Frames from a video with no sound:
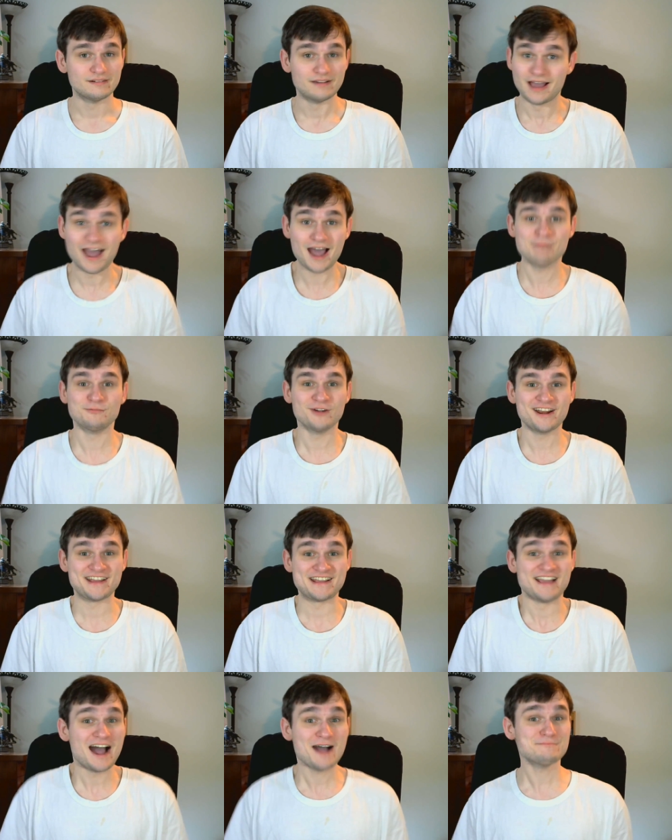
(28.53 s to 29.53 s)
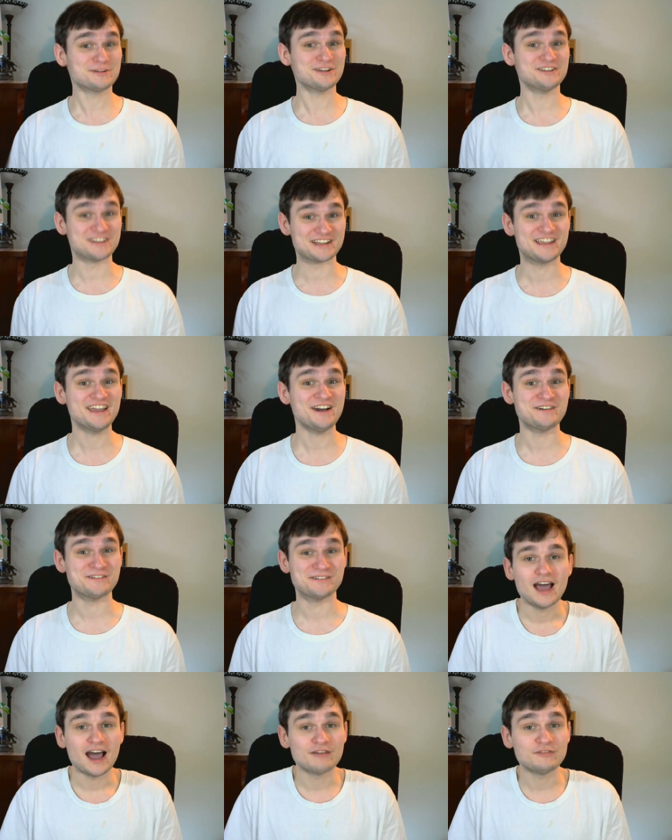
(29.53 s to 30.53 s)
I'm ready. I'm good to
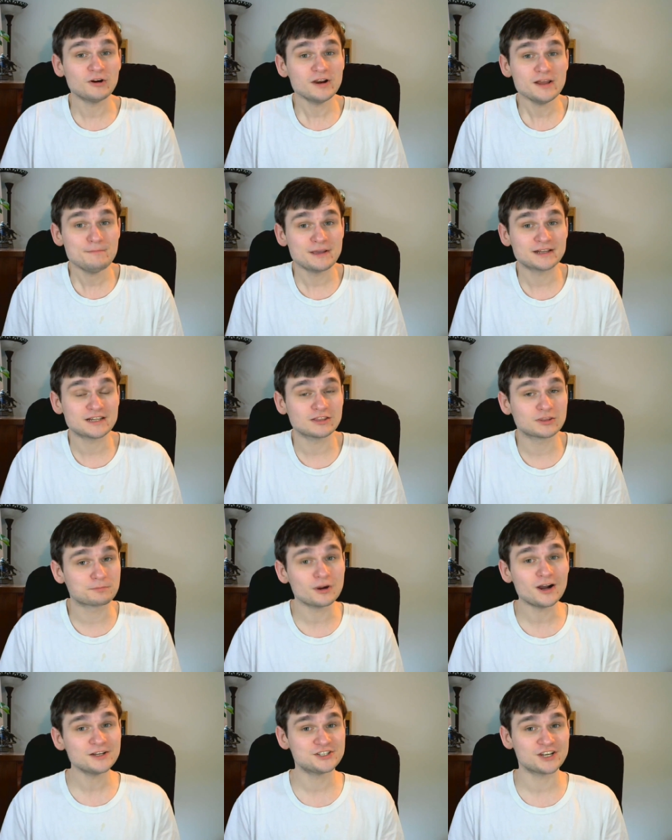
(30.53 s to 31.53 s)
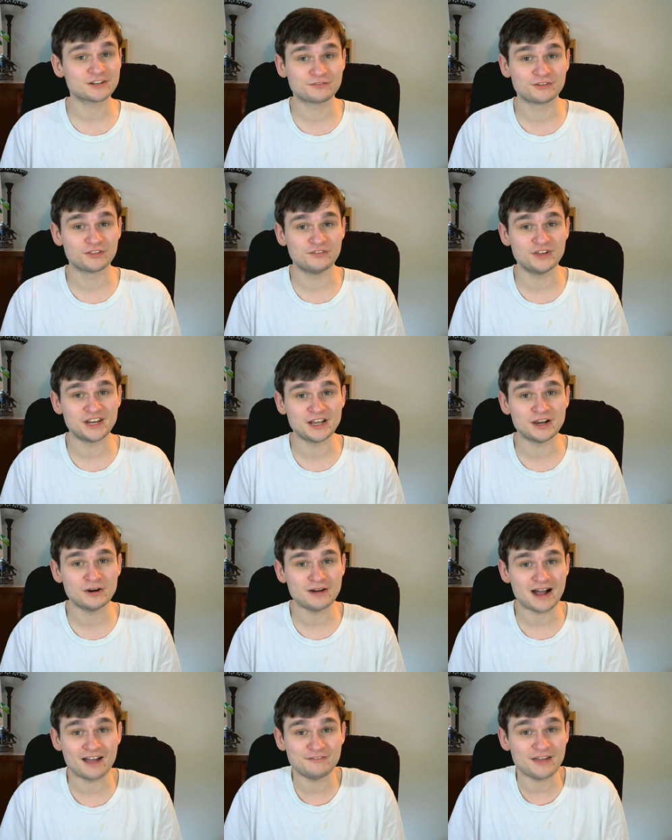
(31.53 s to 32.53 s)
go. I've already picked out the project for the video.
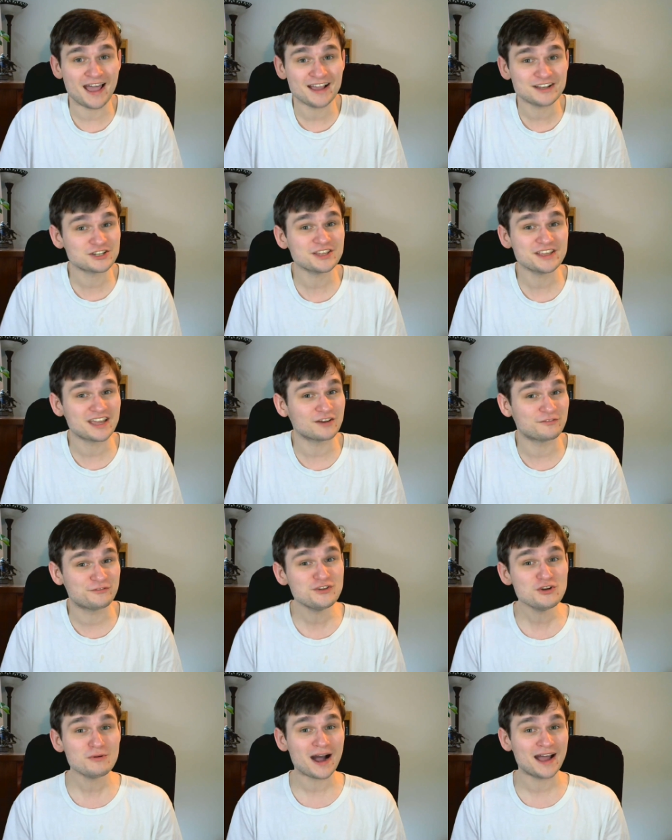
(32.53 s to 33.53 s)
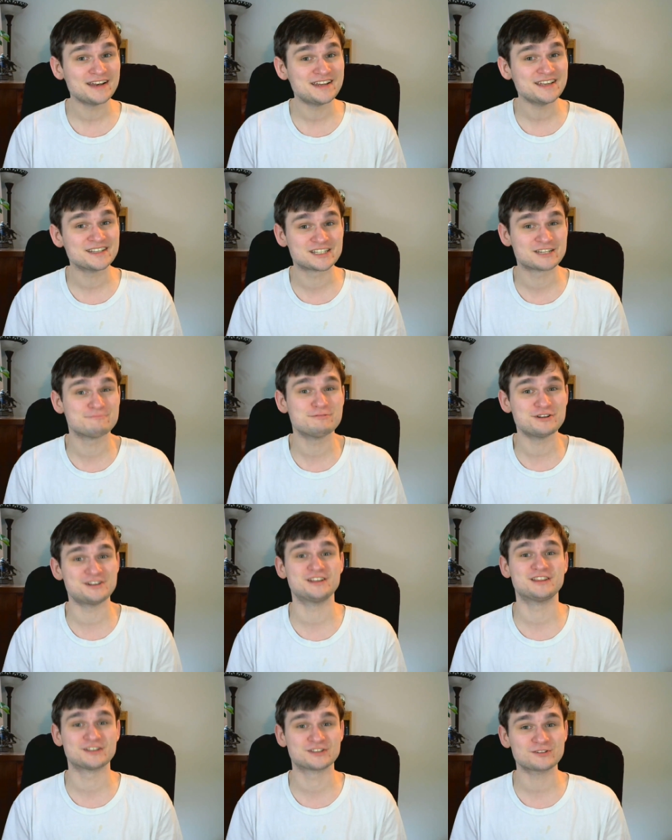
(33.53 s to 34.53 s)
I've actually got a few ideas to put
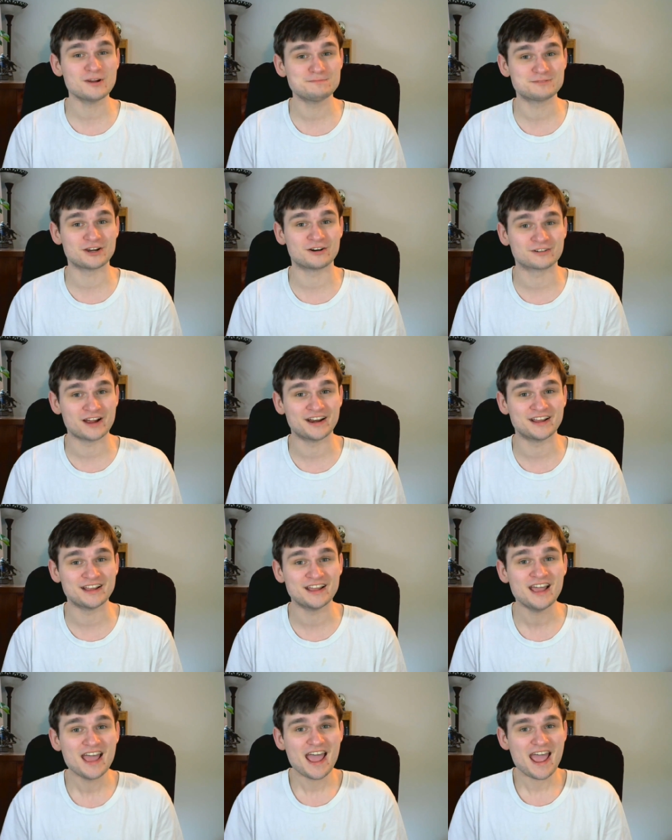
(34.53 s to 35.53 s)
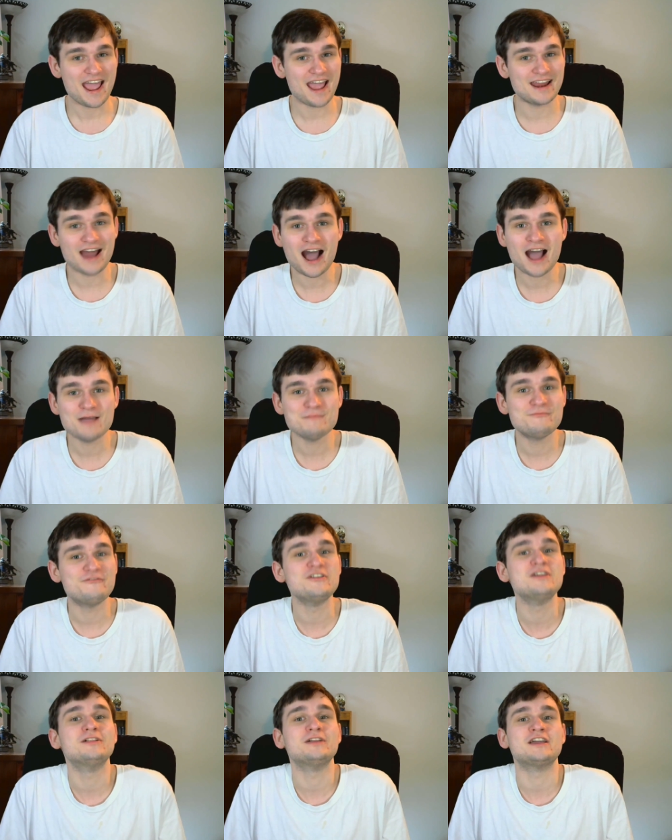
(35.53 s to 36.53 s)
into the script already, and I'm
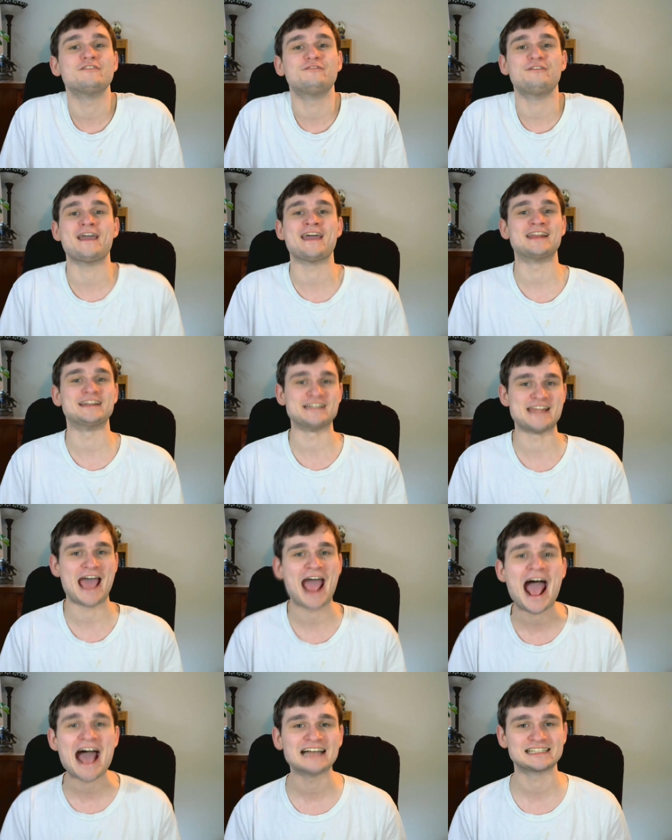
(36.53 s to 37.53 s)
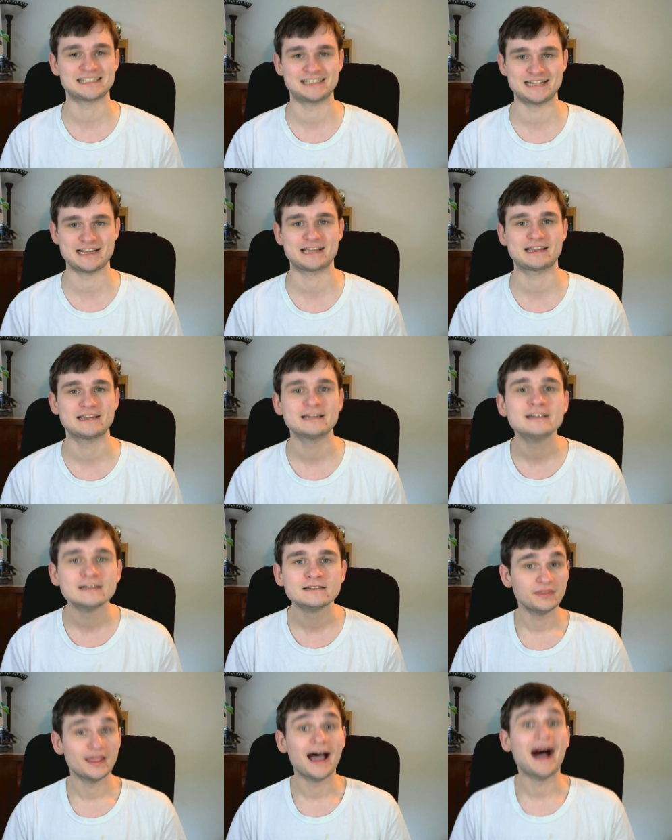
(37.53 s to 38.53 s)
feeling fantastic.
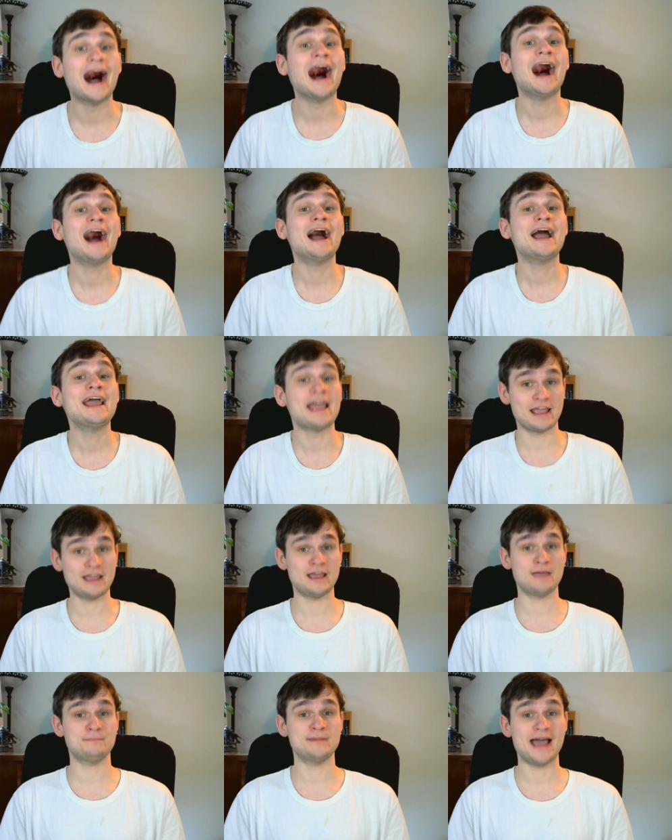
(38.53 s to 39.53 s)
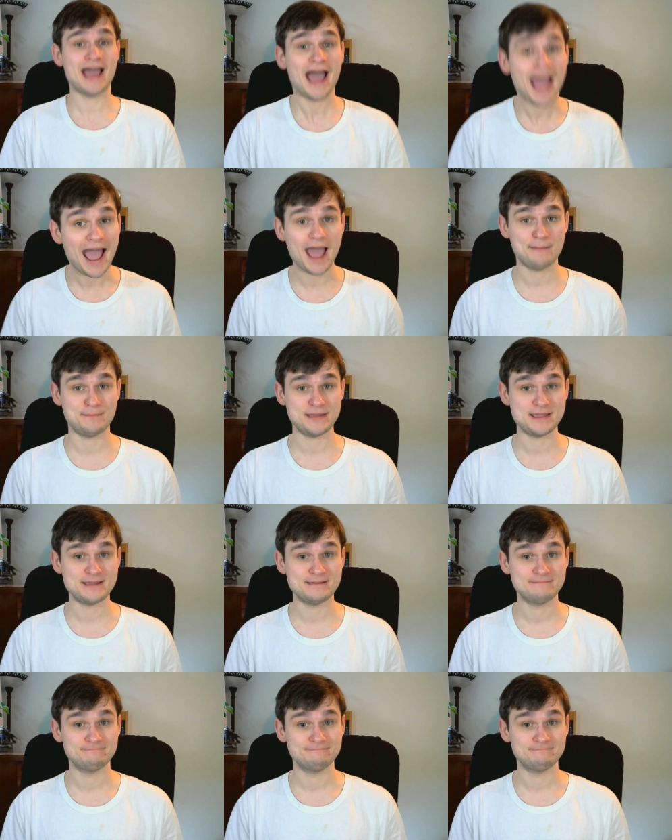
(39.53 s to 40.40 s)
I am happy.